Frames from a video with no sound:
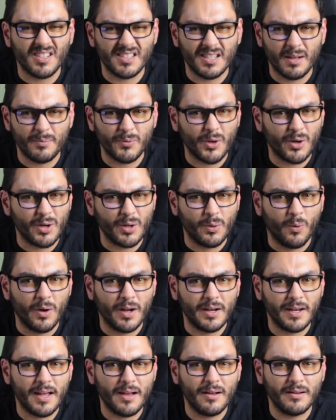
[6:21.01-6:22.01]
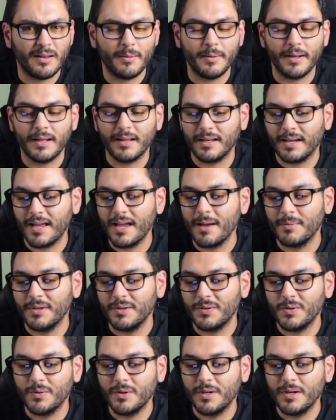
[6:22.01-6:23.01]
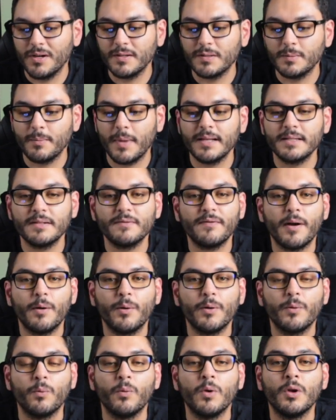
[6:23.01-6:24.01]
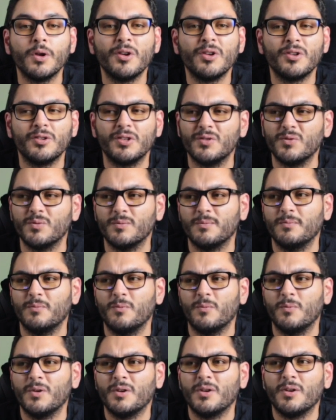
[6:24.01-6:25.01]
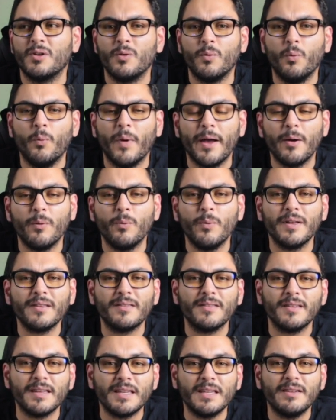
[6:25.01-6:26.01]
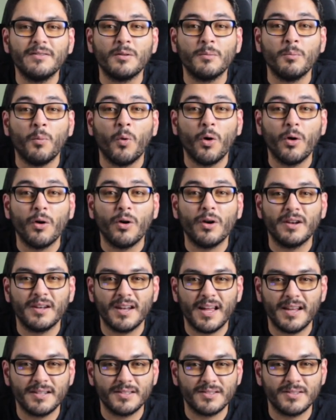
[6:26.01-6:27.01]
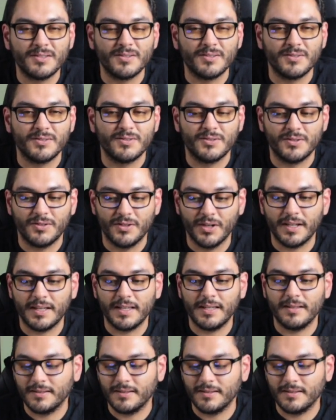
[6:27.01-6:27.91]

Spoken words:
Because I'm 31 now, and I'm like, damn, in 2 years, imagine if I would have just went with it even more and not just stuck.